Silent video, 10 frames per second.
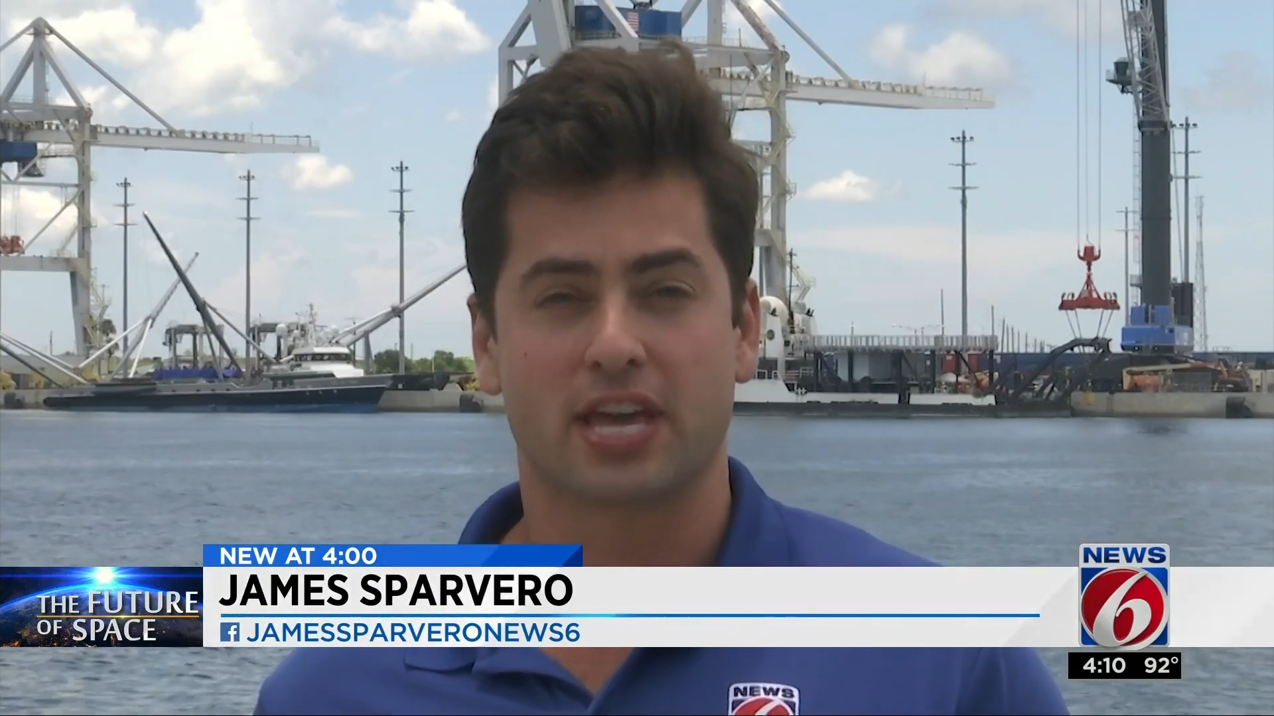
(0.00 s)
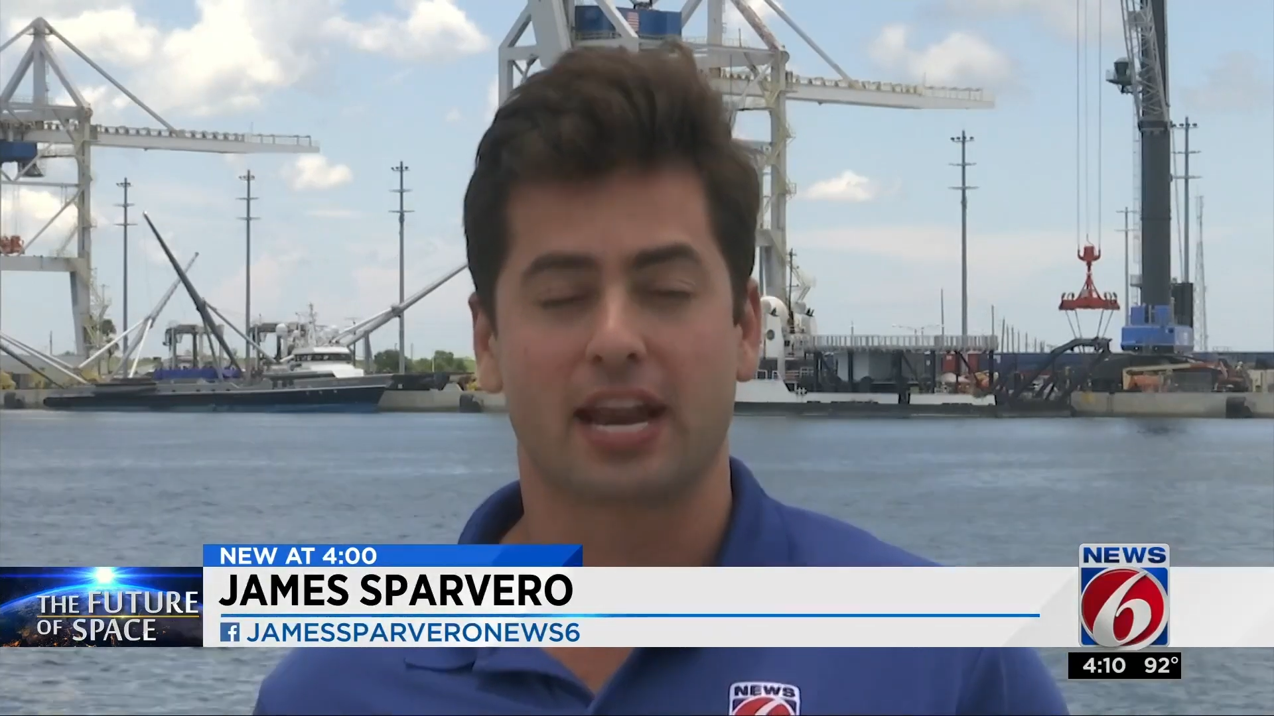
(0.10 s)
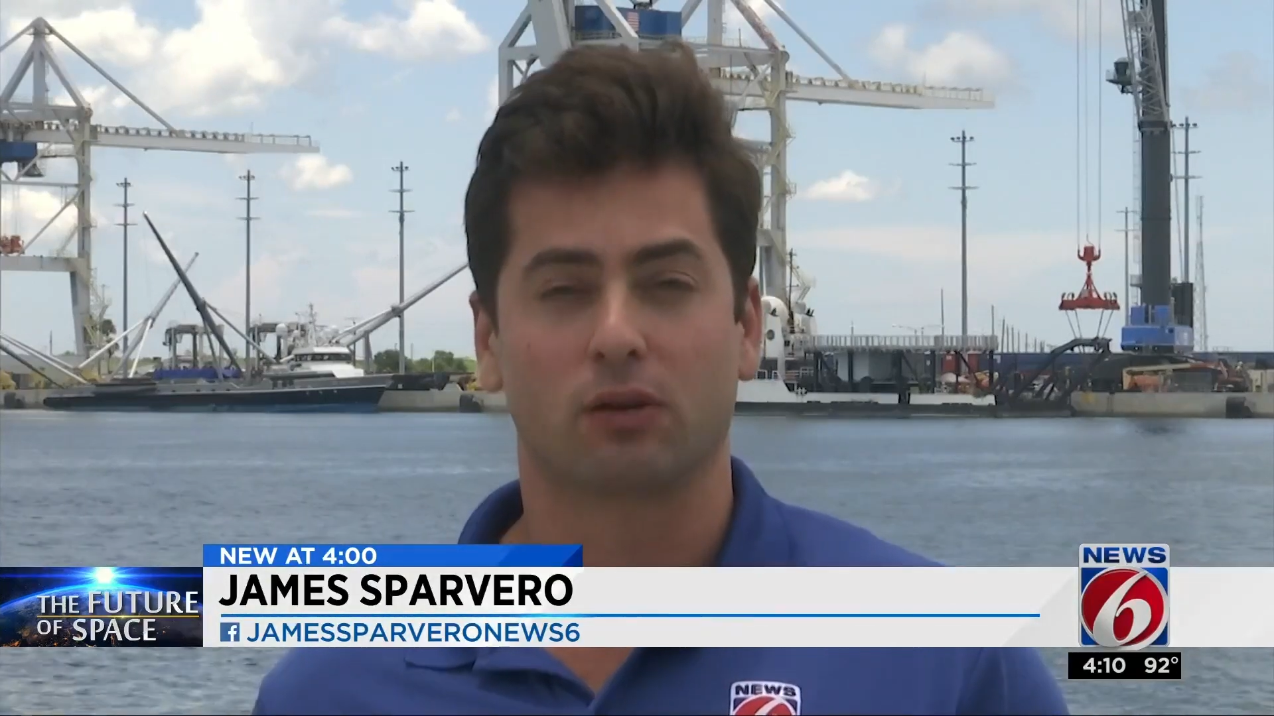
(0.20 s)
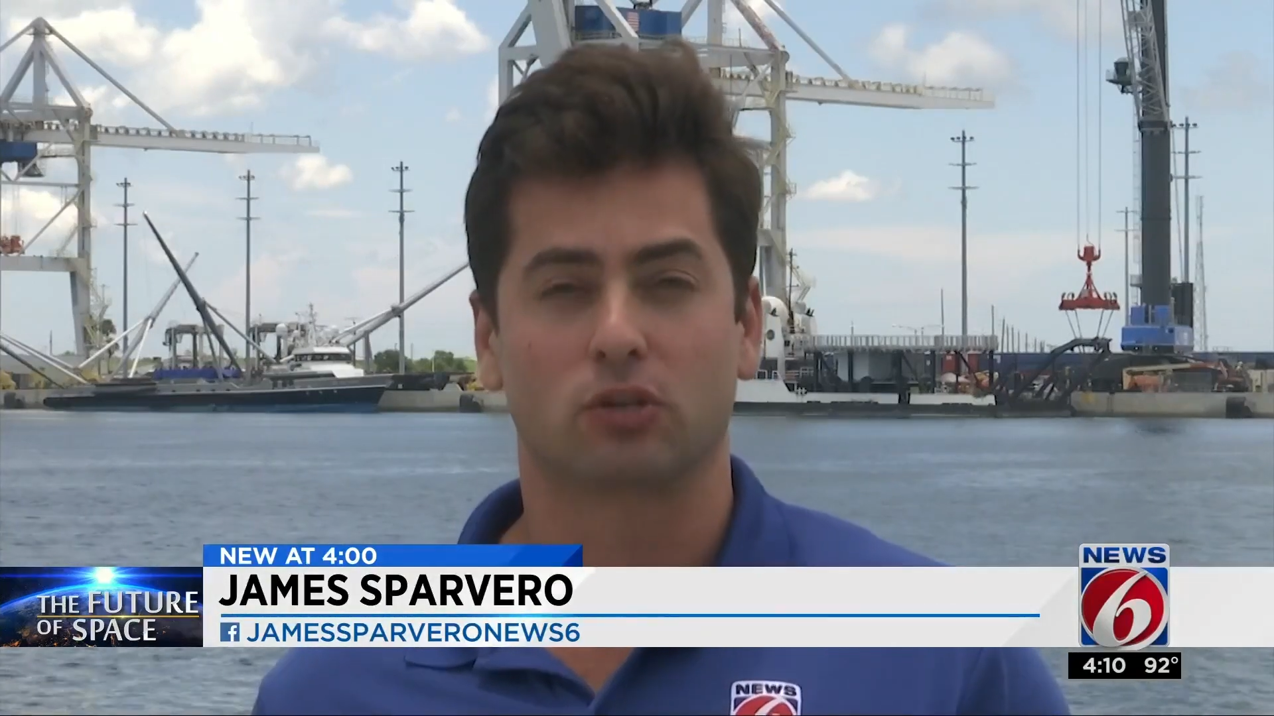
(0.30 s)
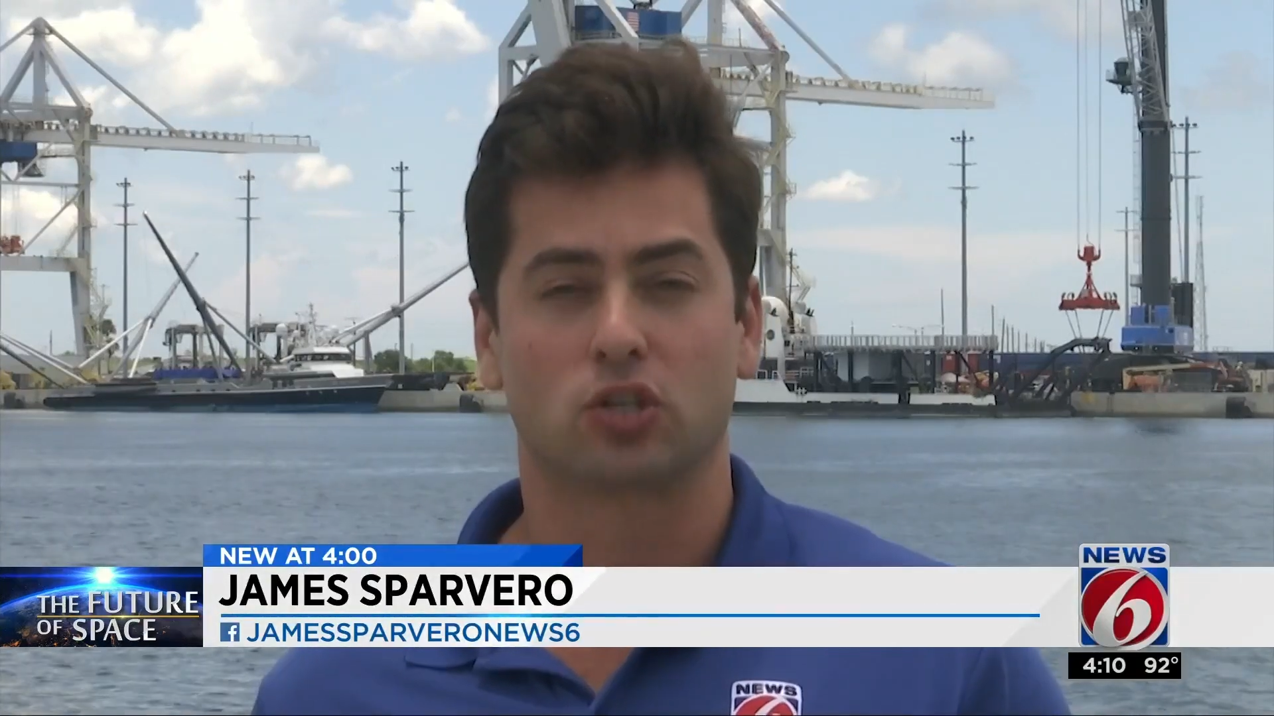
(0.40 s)

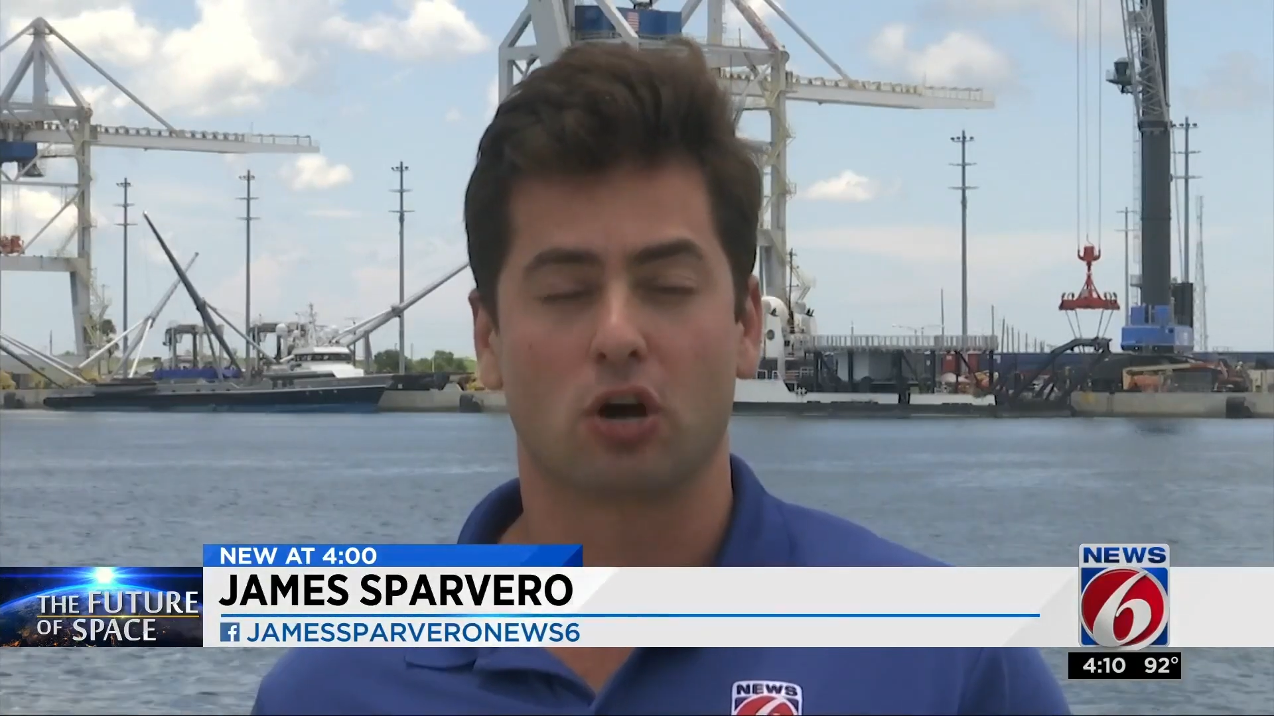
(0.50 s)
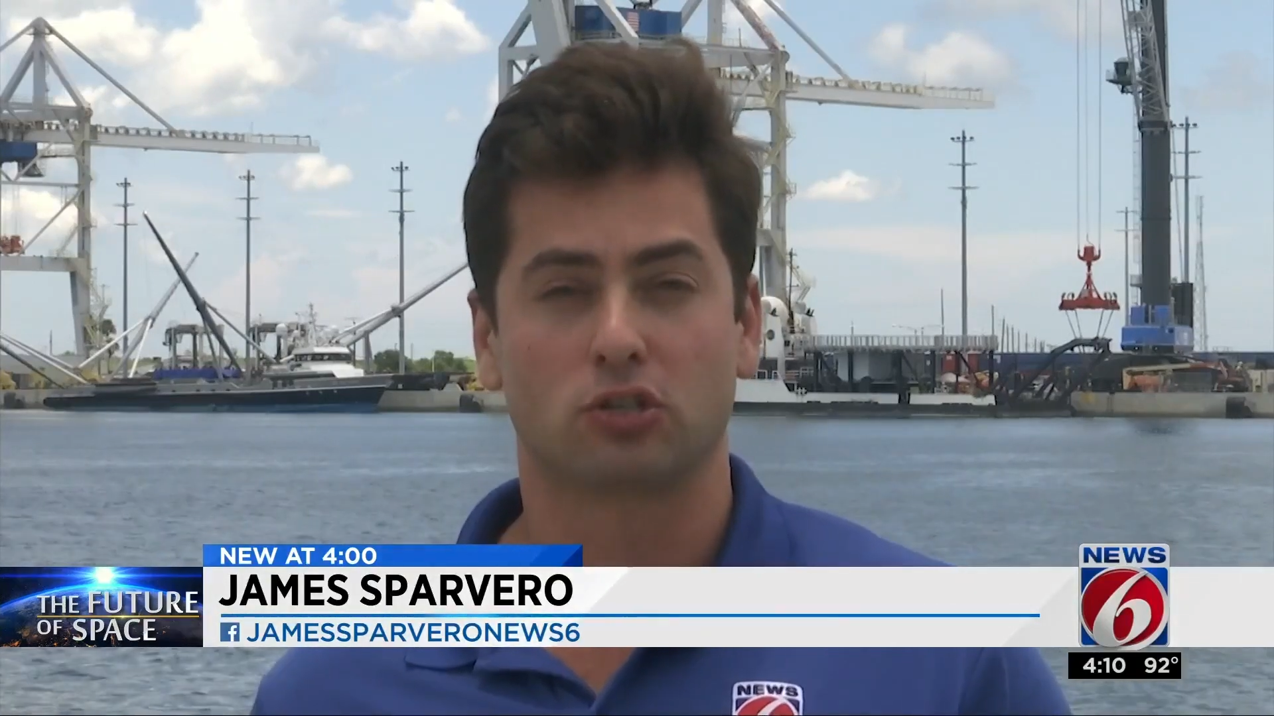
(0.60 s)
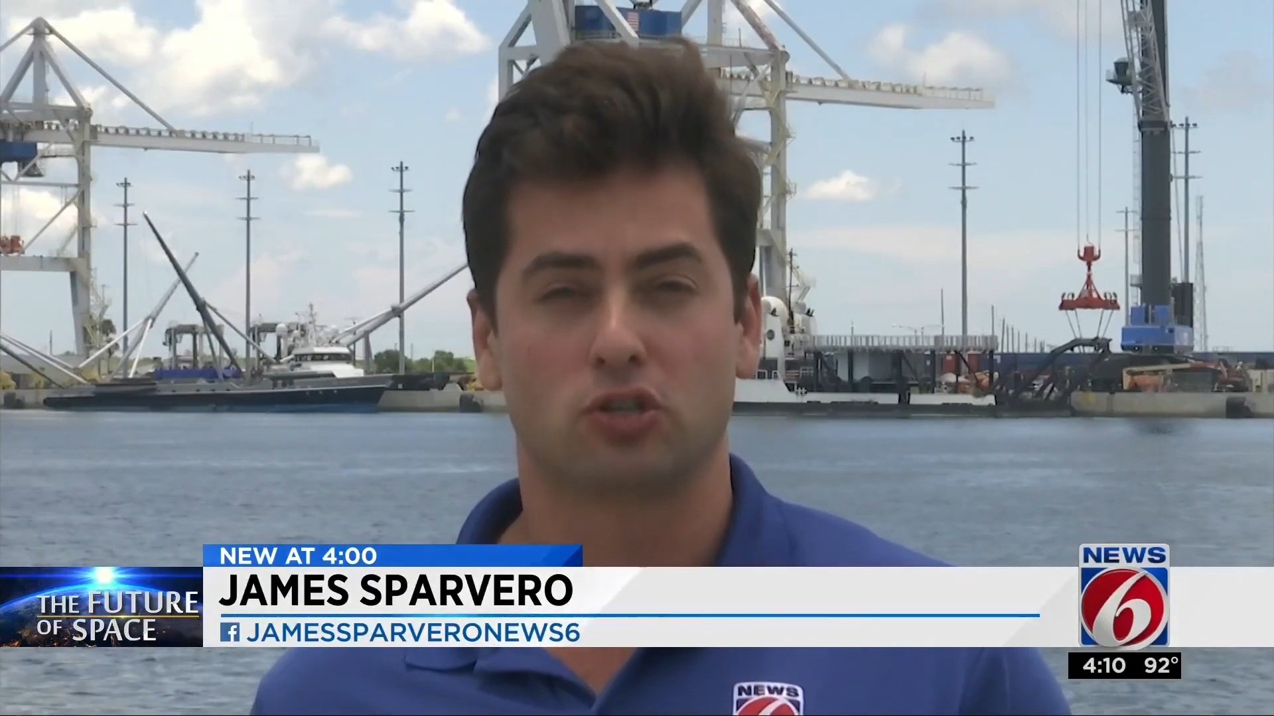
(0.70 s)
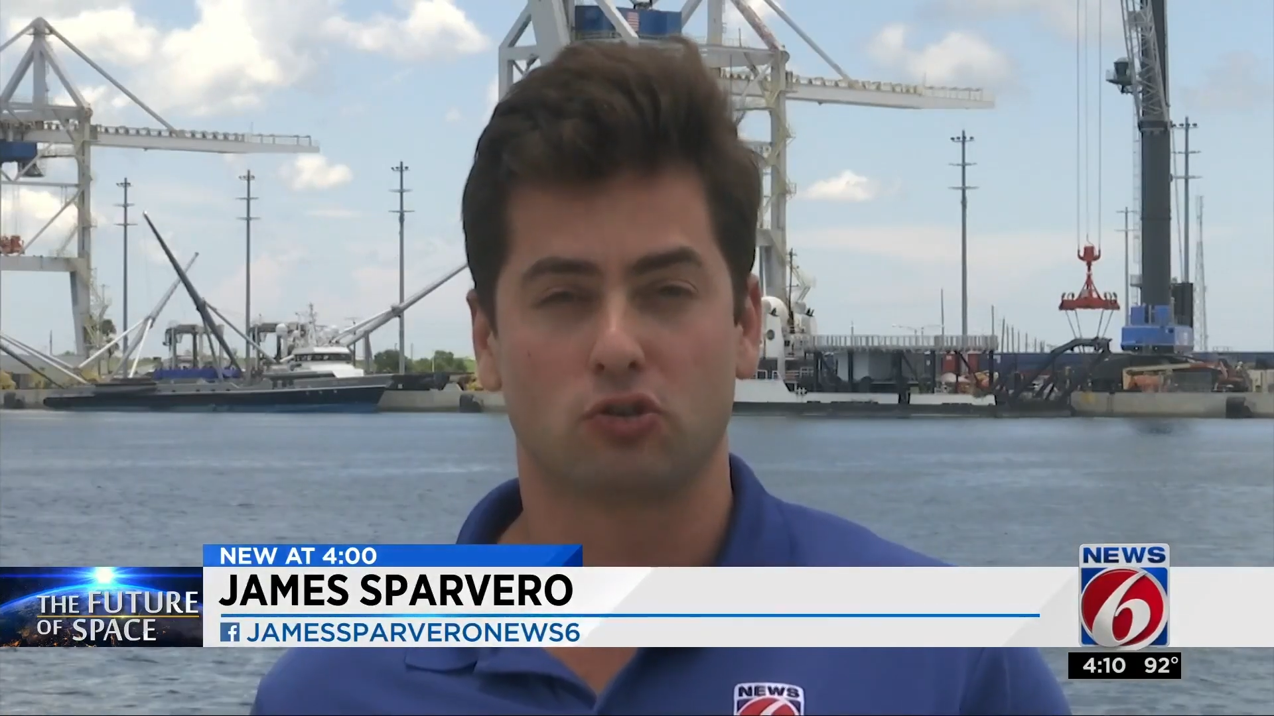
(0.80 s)
getting results